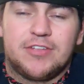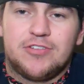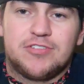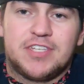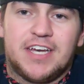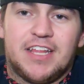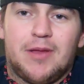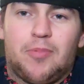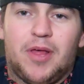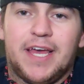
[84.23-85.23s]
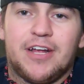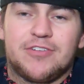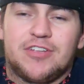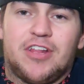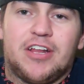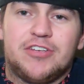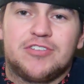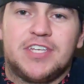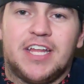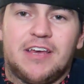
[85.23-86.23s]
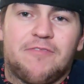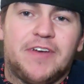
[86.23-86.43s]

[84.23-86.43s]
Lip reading: UCLA players and a lot of UCLA